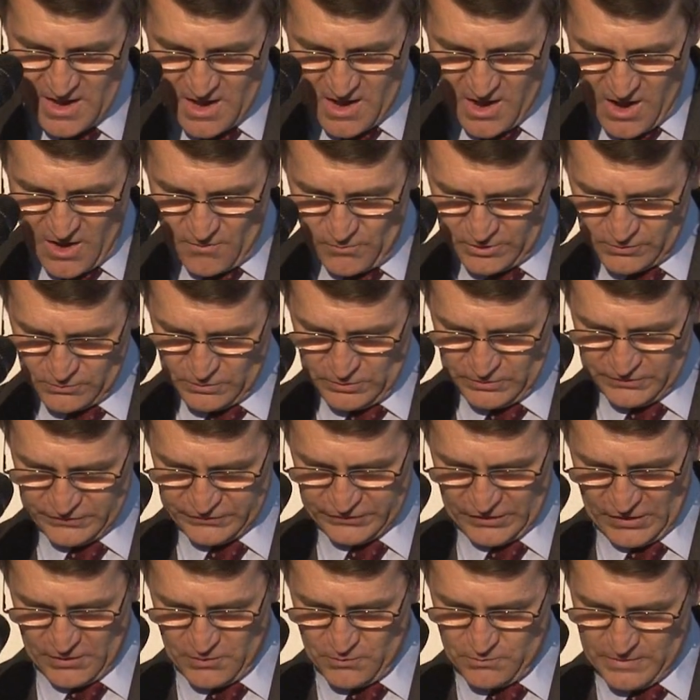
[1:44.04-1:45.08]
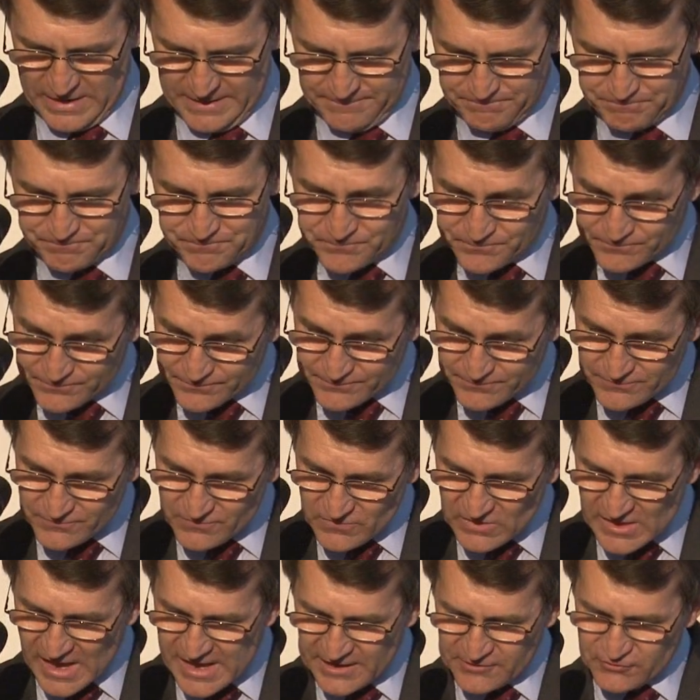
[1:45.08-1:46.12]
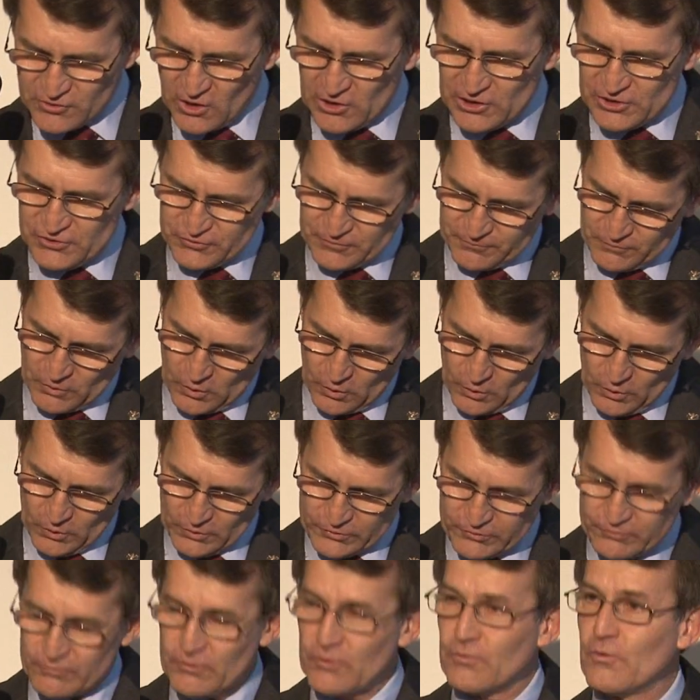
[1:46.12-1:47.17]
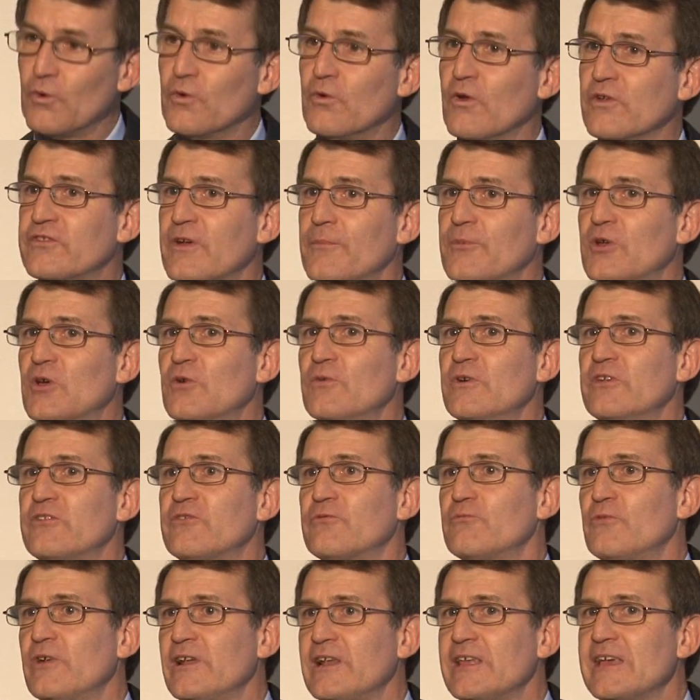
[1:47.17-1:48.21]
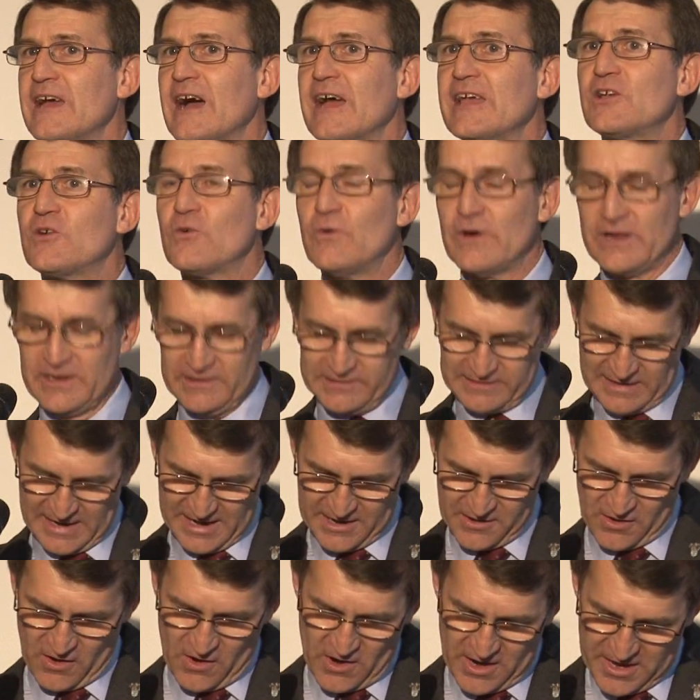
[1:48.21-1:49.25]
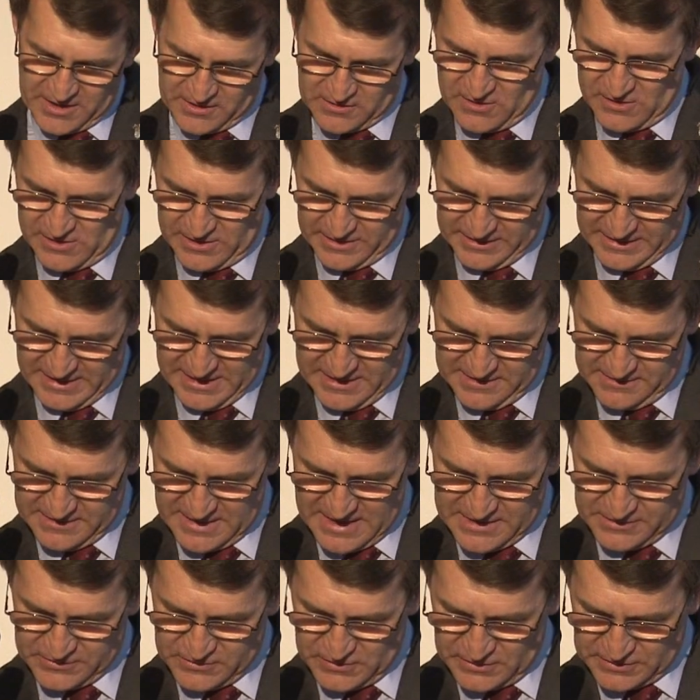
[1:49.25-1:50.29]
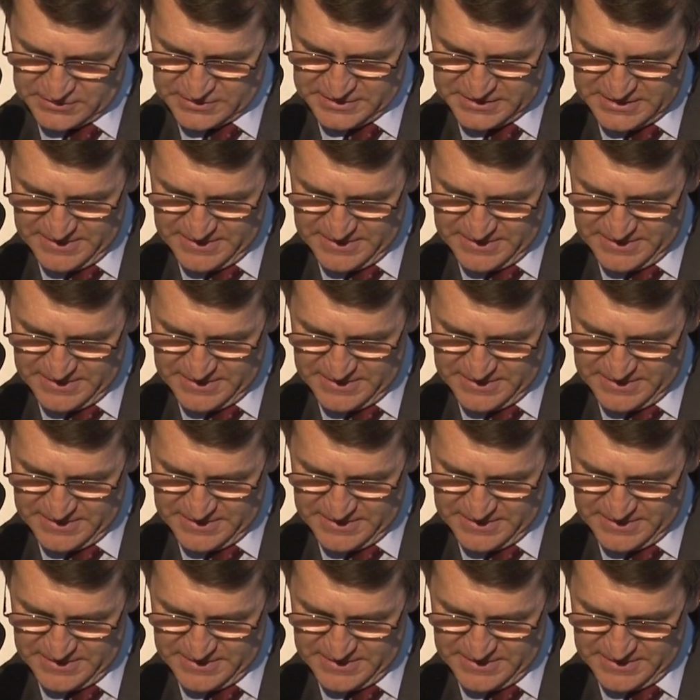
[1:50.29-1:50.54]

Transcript: I want to also acknowledge, of course, someone who is really a Queensland icon in Dr.